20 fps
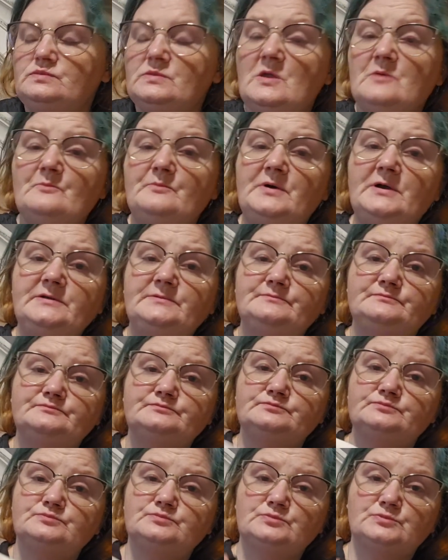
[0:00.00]
But
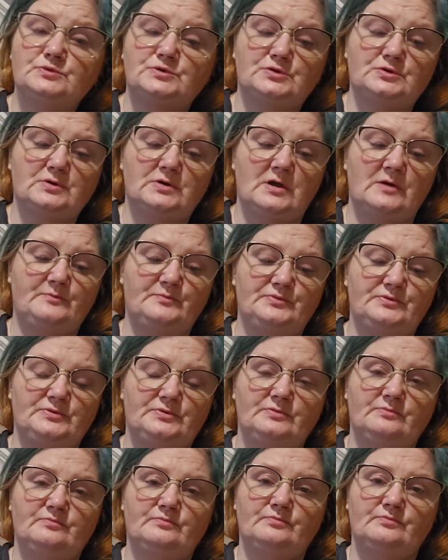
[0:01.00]
2 cups
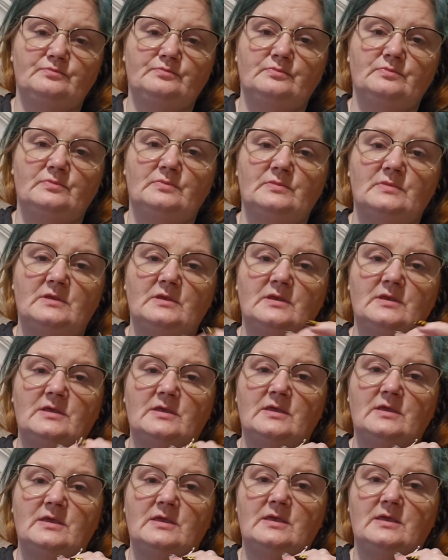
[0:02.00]

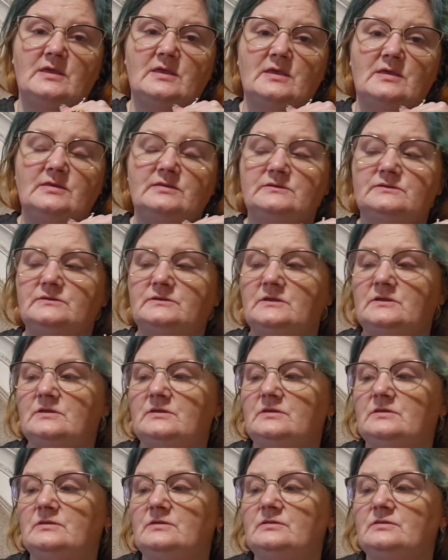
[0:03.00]
and
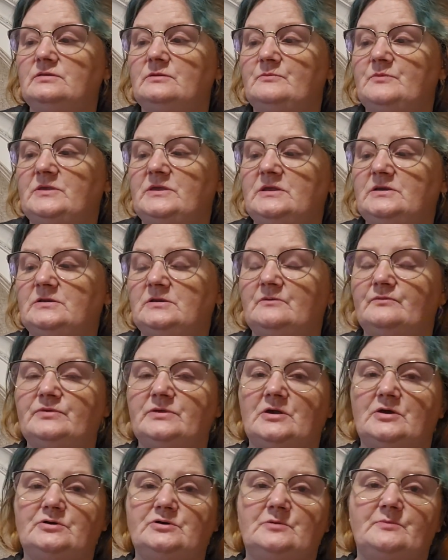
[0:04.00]
the beginning of the
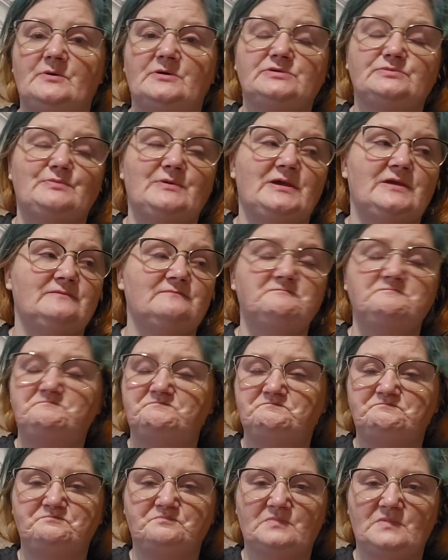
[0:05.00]
underbust band.
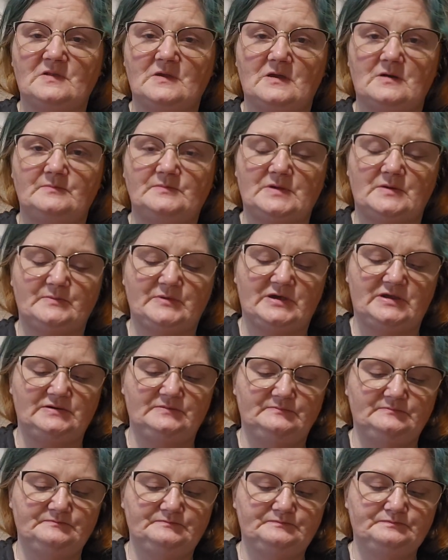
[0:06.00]
I'm not mad.
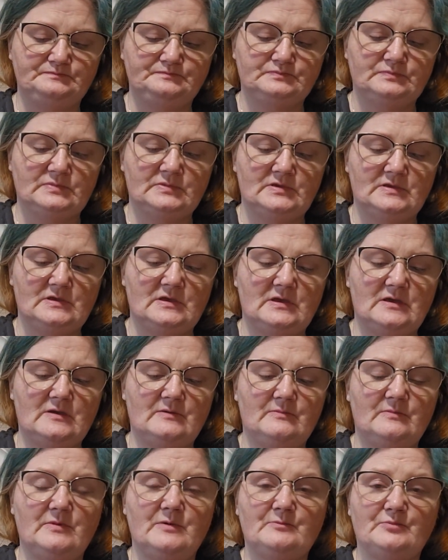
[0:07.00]

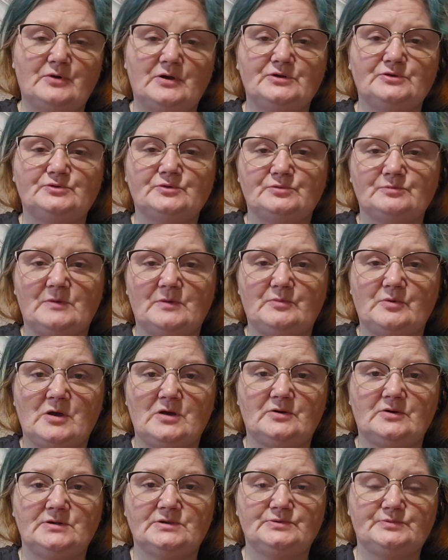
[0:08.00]
I'm impressed with my
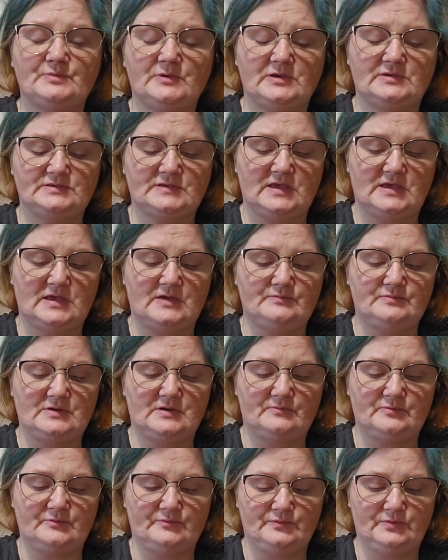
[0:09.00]
progress because I have
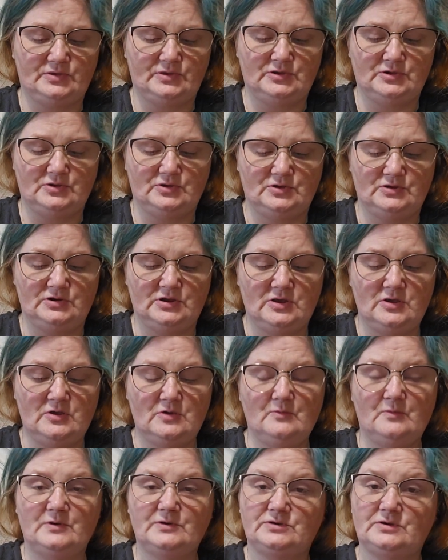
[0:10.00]
not been feeling good,
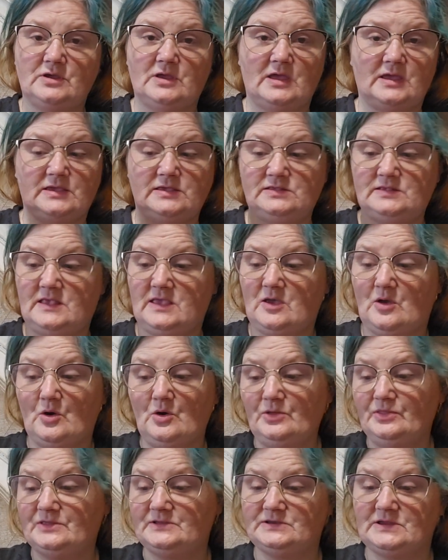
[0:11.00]
which I say
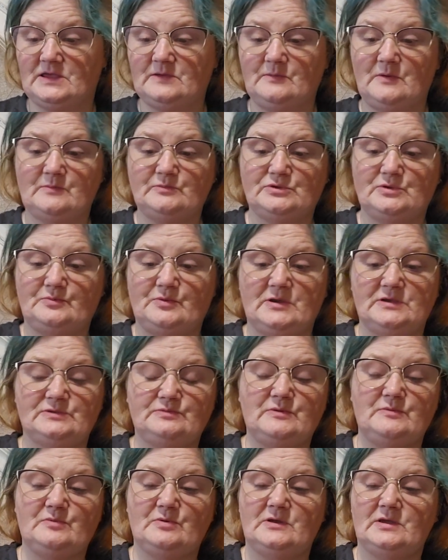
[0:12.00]
all the time. I'm surprised
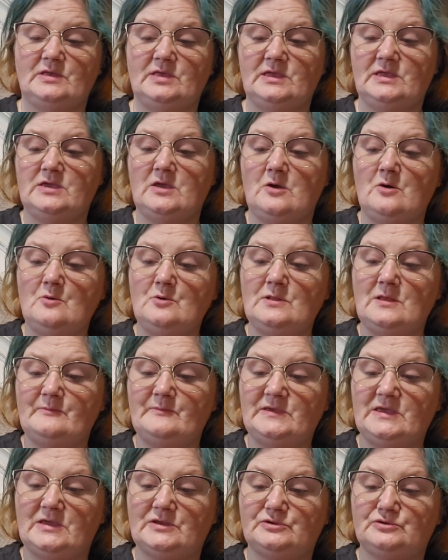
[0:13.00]
people are like, oh, let
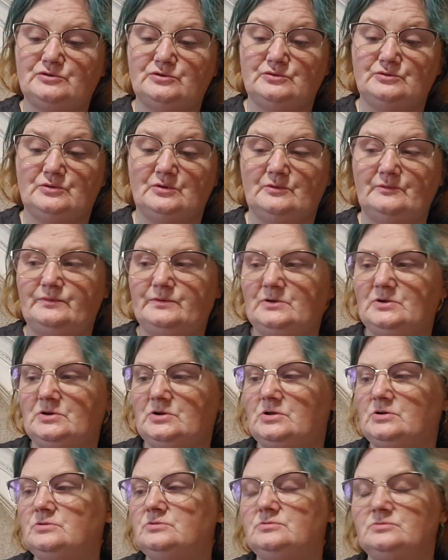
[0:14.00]
me guess, you don't feel
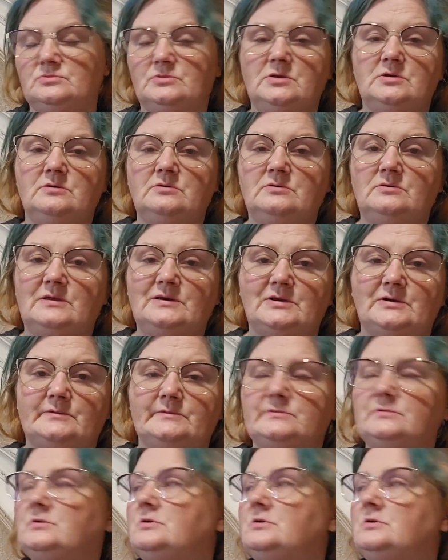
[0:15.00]
good. No, I don't.